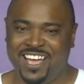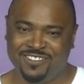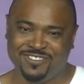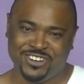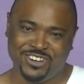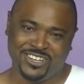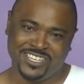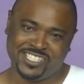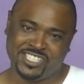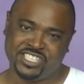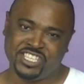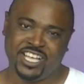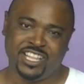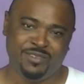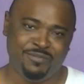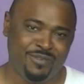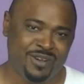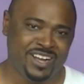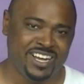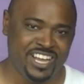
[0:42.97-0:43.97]
I'm going to
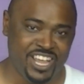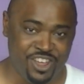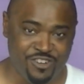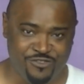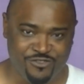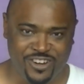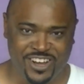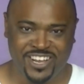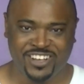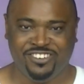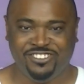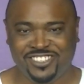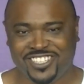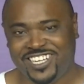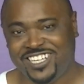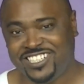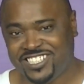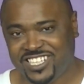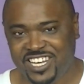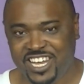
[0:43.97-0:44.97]
celebrate it in Rio
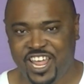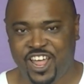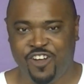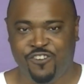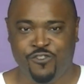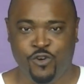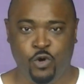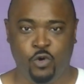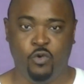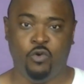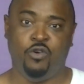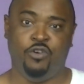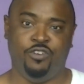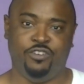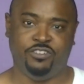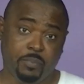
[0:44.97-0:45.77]
de Janeiro.